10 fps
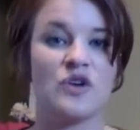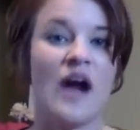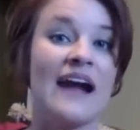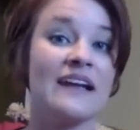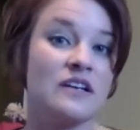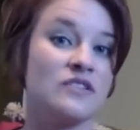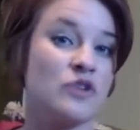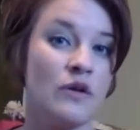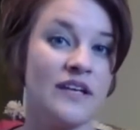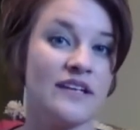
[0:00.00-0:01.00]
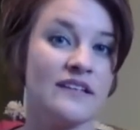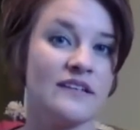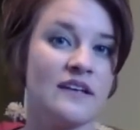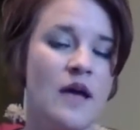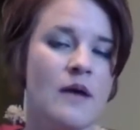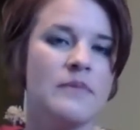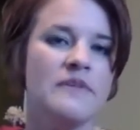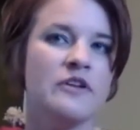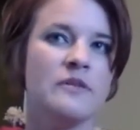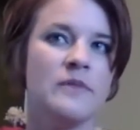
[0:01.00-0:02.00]
try to control it,
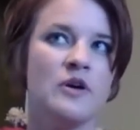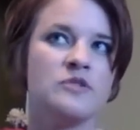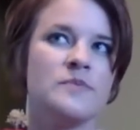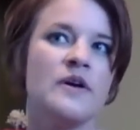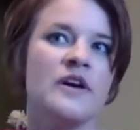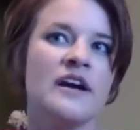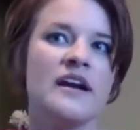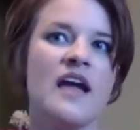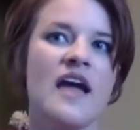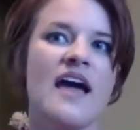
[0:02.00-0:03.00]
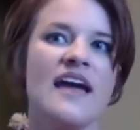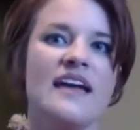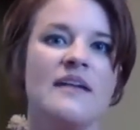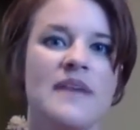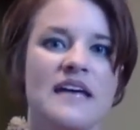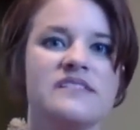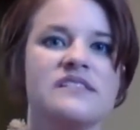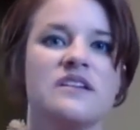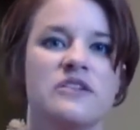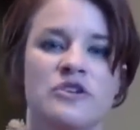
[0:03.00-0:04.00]
but for the most part, MS
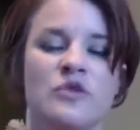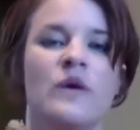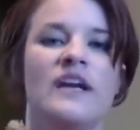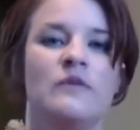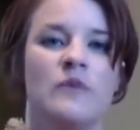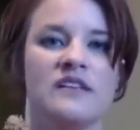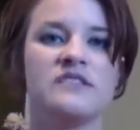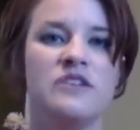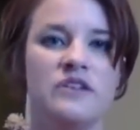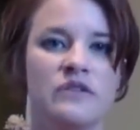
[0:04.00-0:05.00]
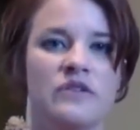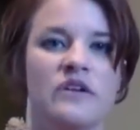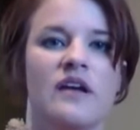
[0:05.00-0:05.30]
is going to do what it wants to do.